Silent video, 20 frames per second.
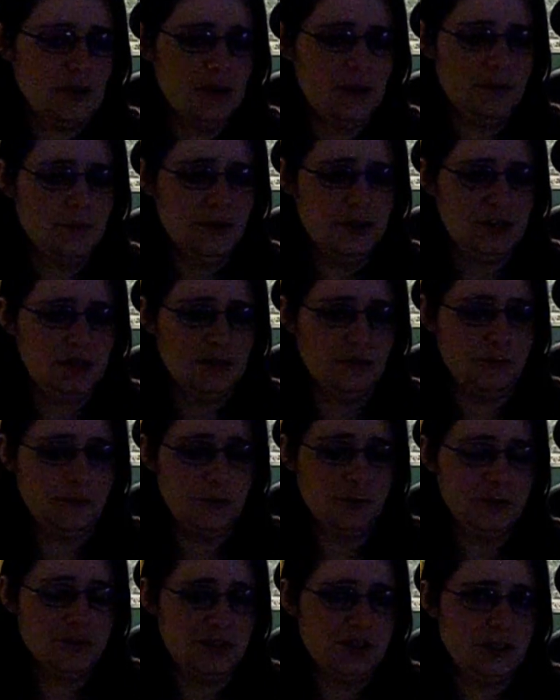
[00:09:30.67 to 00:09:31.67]
I mean,
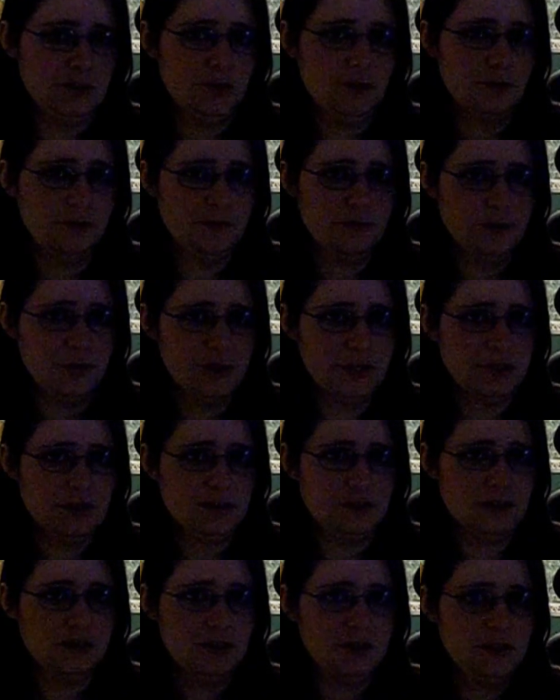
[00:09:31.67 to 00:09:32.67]
if you see your
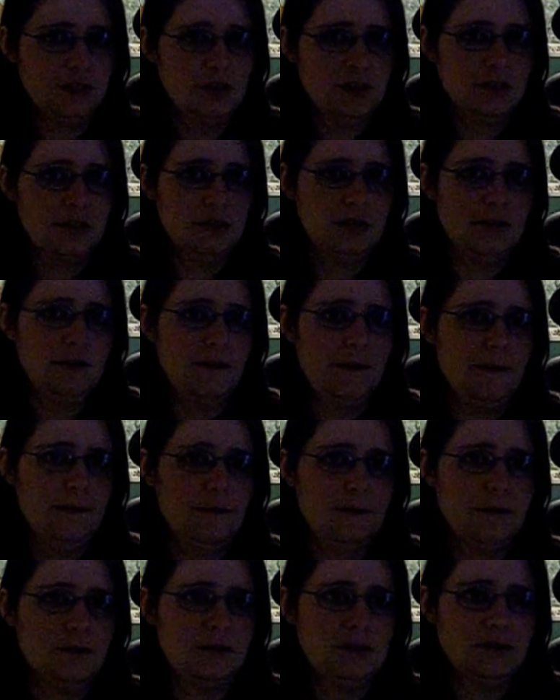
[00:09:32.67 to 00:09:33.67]
friend
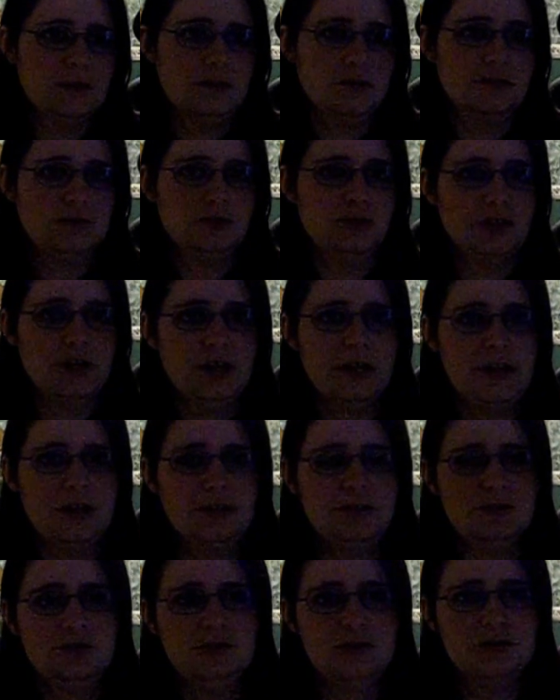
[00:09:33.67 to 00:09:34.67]

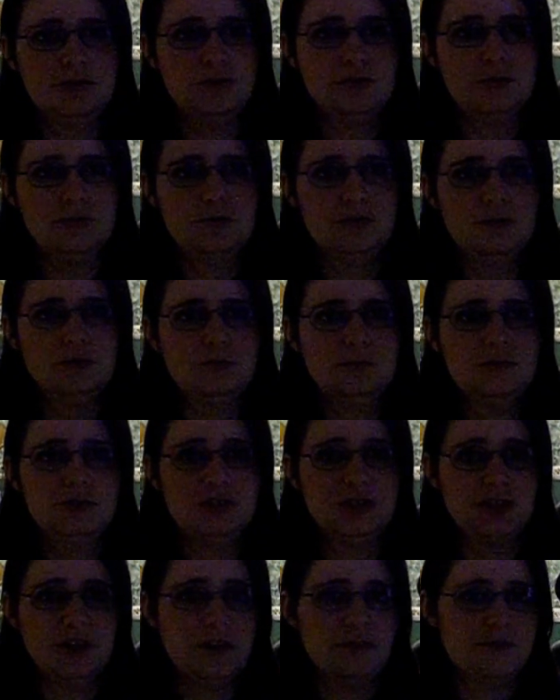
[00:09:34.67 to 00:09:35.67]
trying to
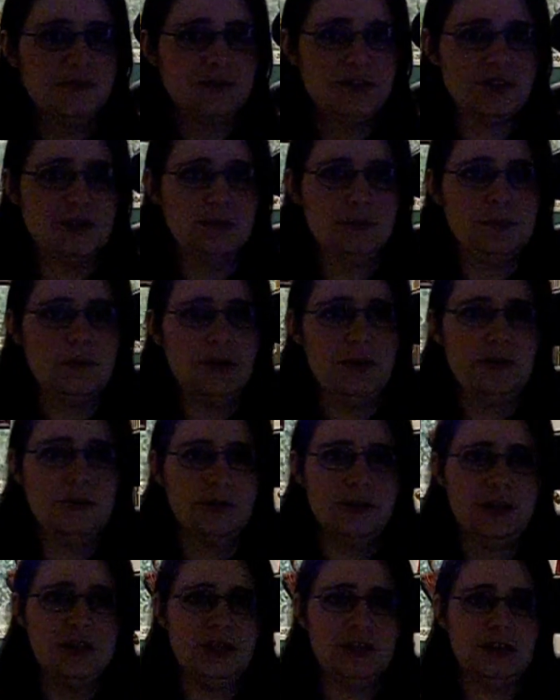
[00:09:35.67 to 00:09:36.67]
shove some
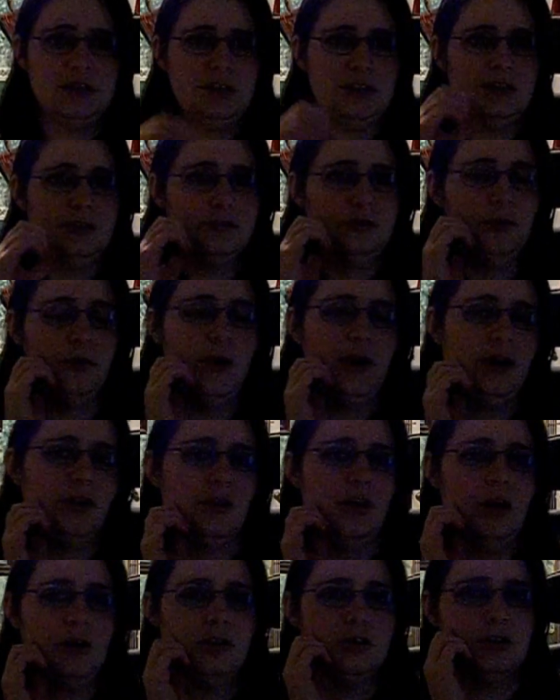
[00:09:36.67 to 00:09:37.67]
other kid into a
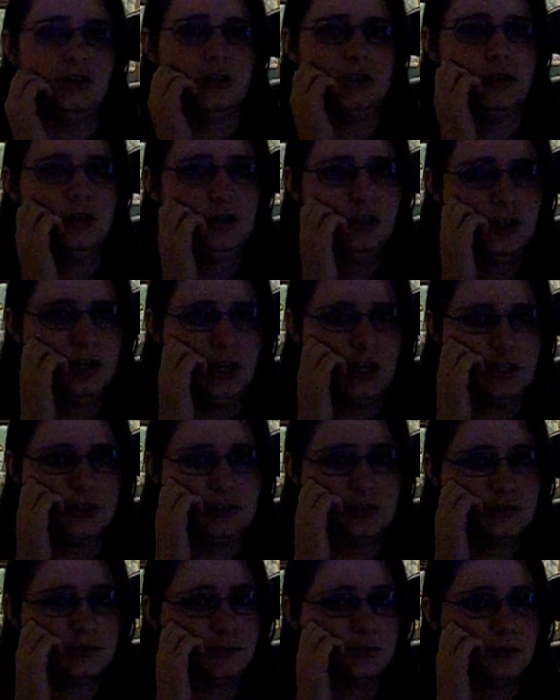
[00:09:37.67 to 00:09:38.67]
locker
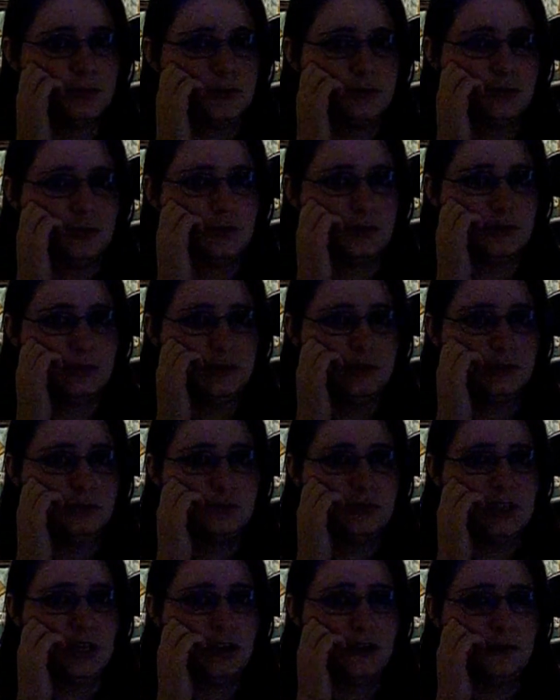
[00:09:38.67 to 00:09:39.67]
at school,
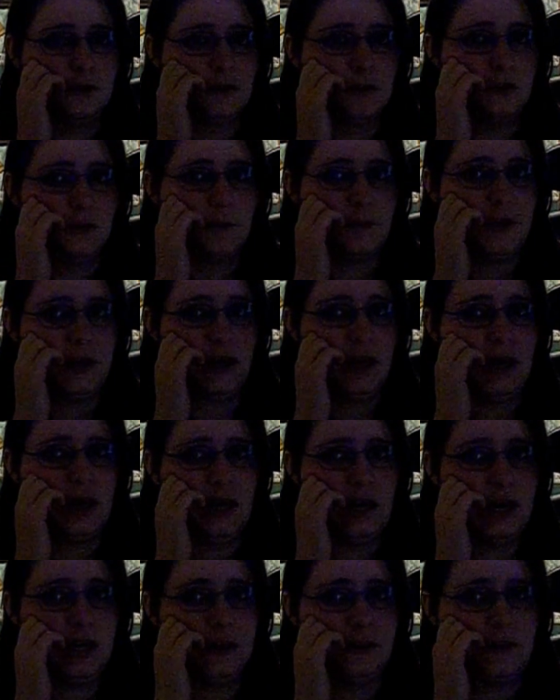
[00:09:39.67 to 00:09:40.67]
you tell them,
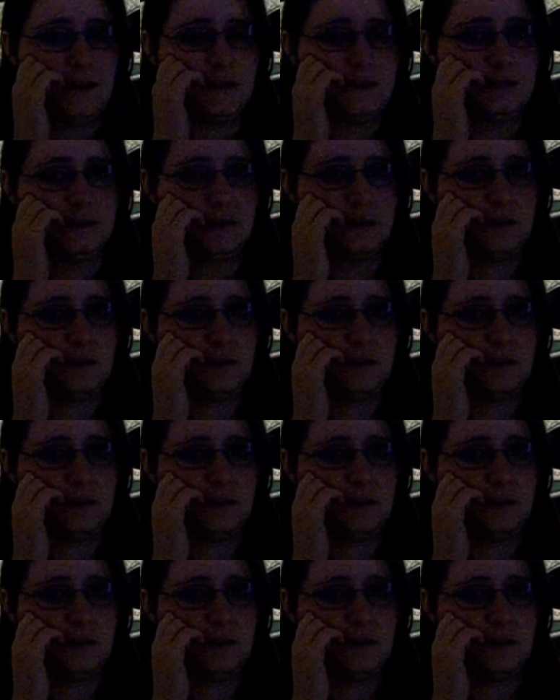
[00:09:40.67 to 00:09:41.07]
hey, that's